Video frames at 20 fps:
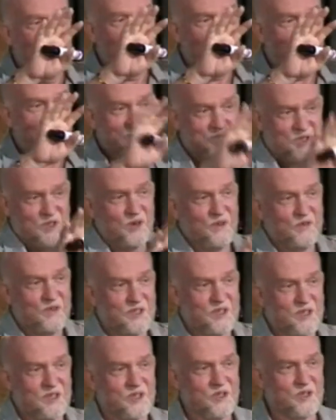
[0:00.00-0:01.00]
and
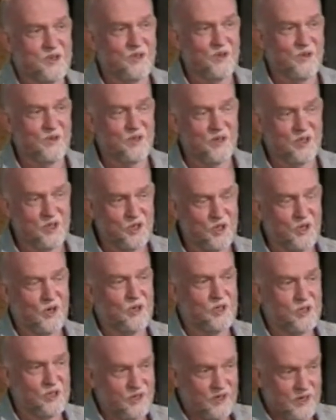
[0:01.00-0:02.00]
services to the
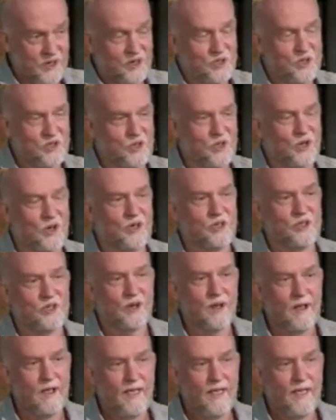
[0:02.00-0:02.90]
church, His church,